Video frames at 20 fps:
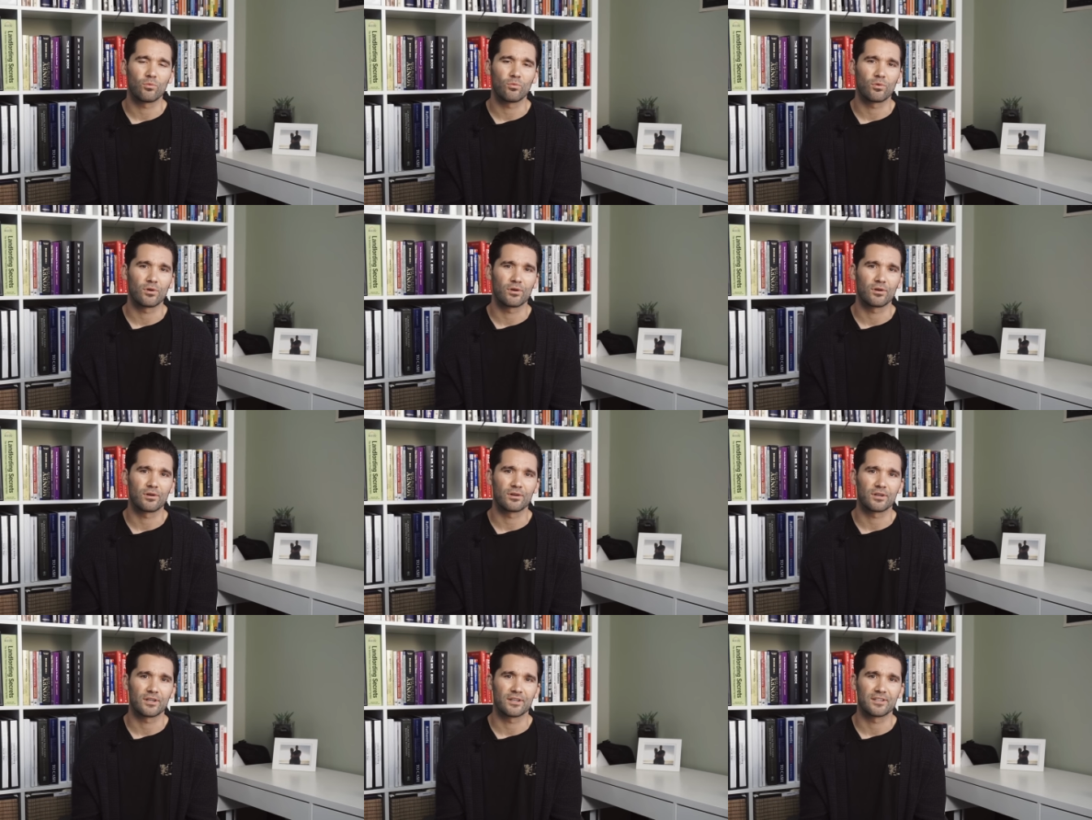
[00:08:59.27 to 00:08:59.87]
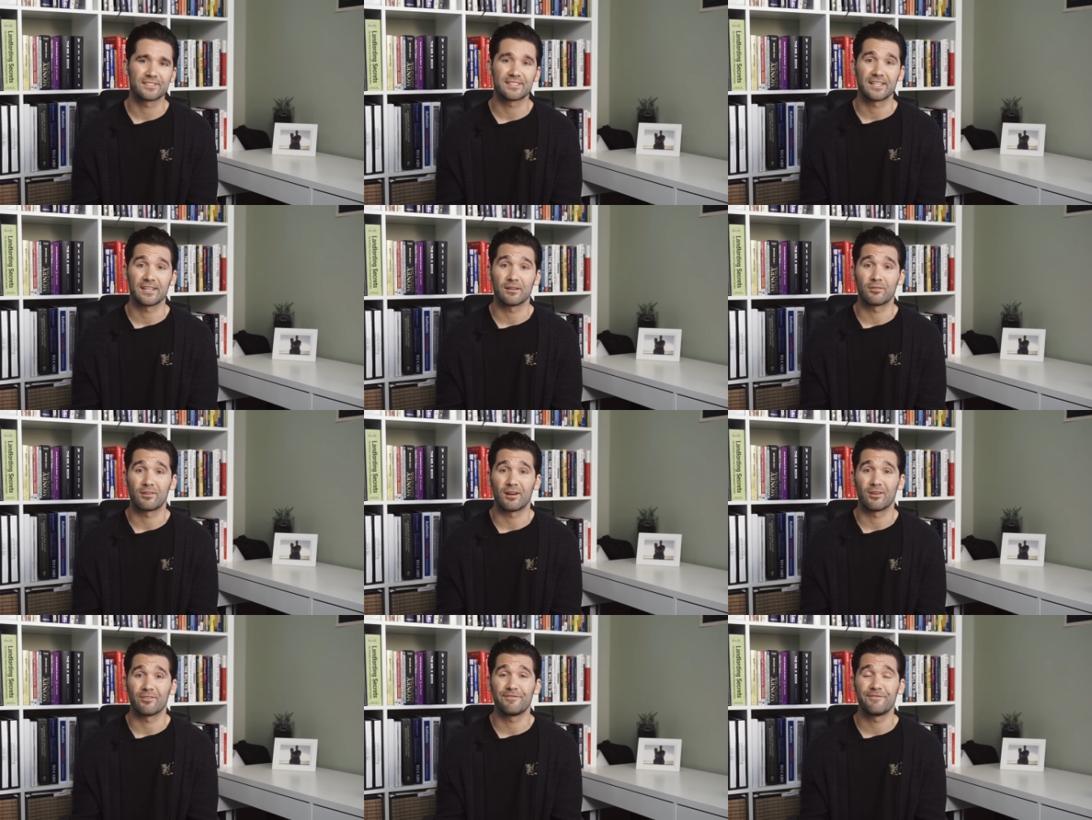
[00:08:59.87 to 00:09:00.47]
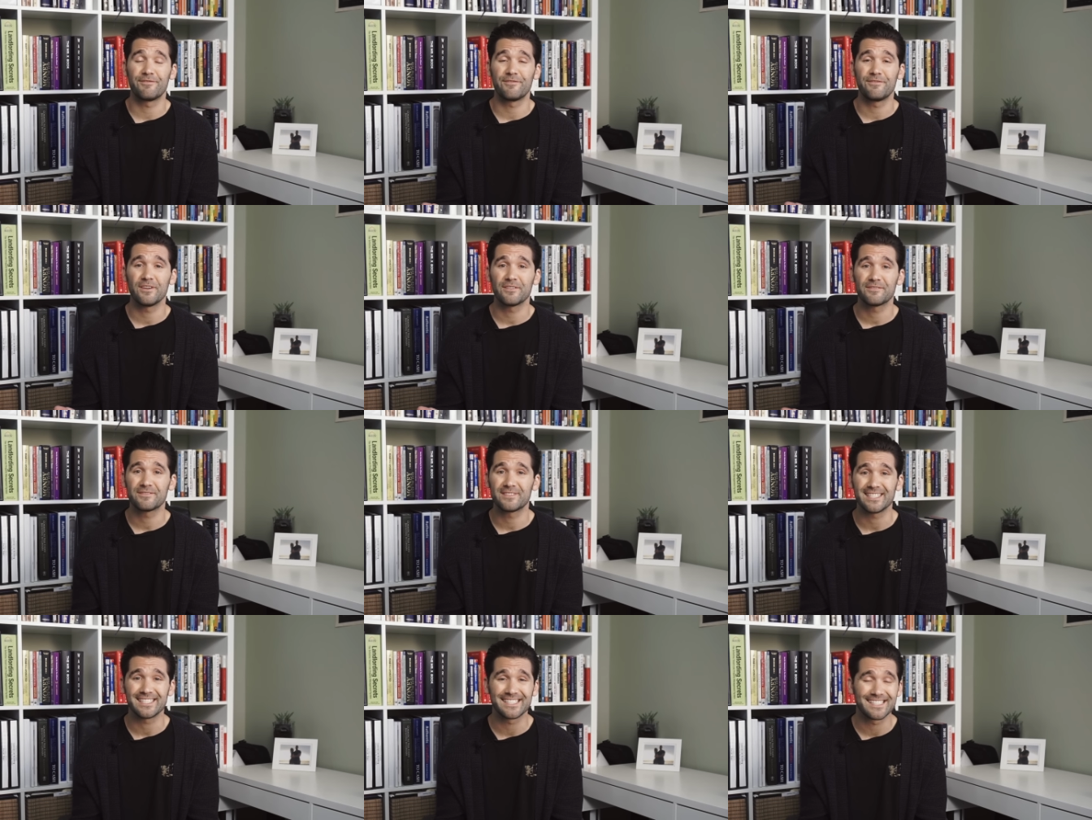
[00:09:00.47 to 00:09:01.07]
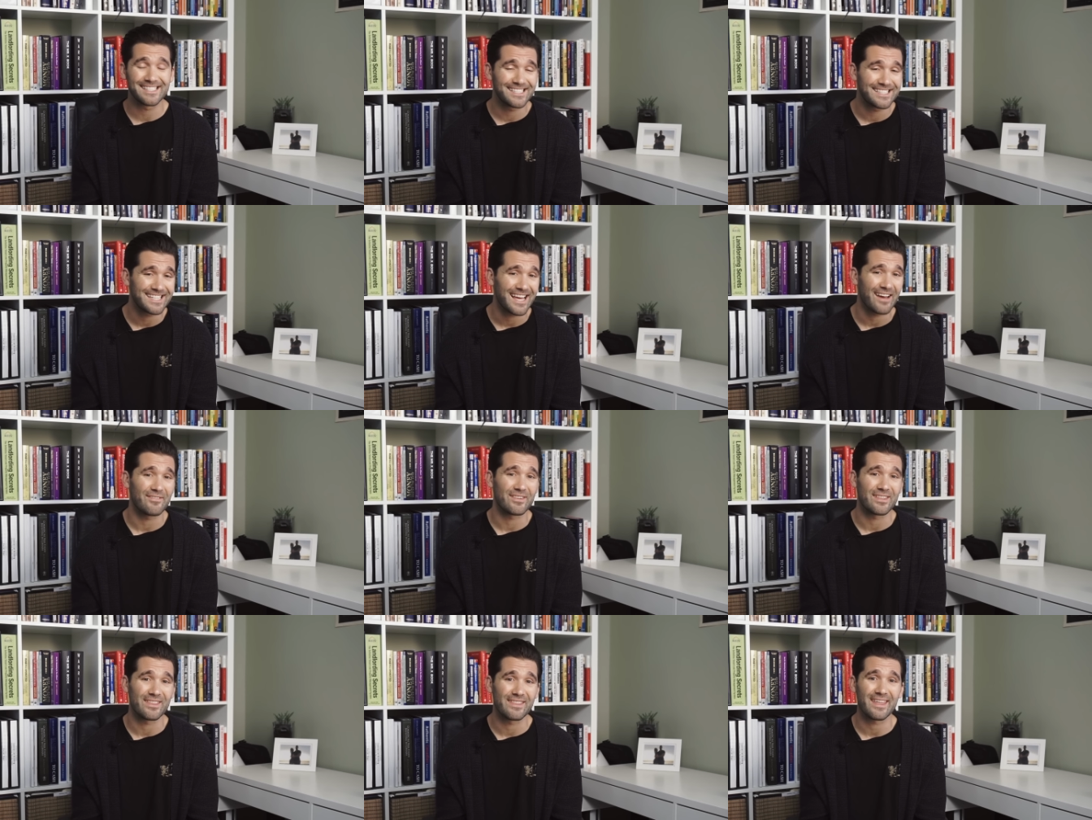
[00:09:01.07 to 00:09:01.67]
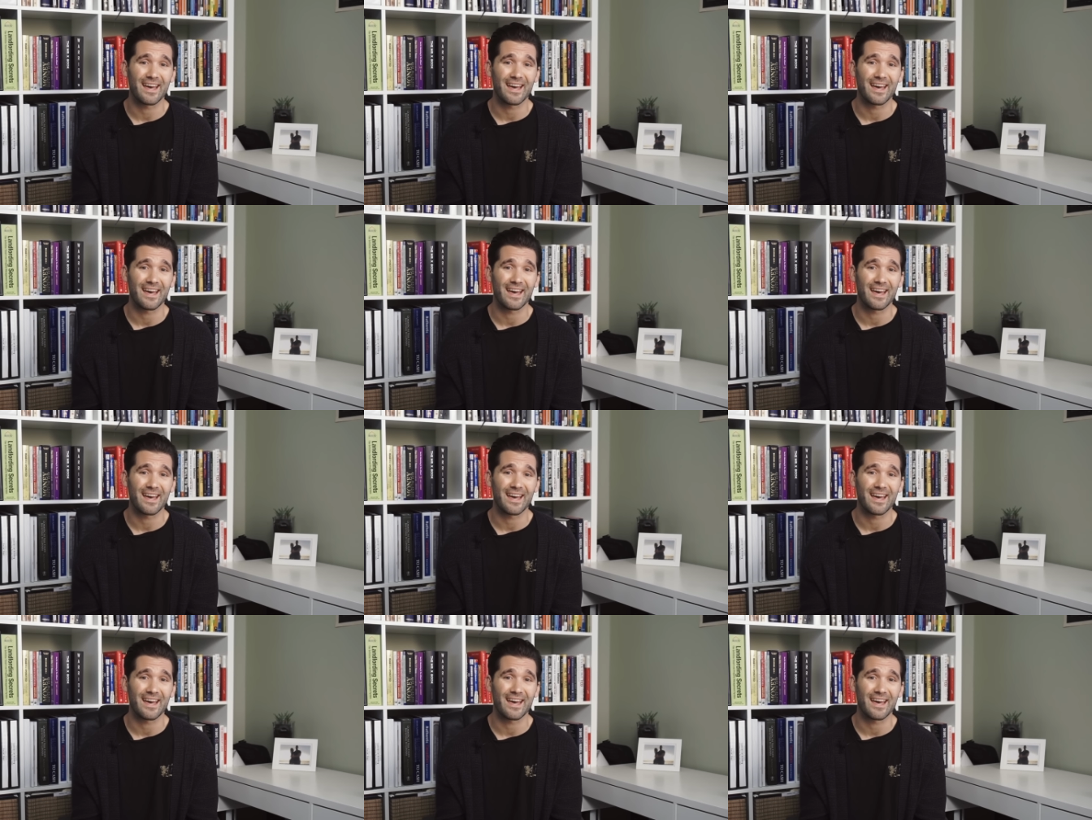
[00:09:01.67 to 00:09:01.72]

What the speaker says: We're going to say around $57,000,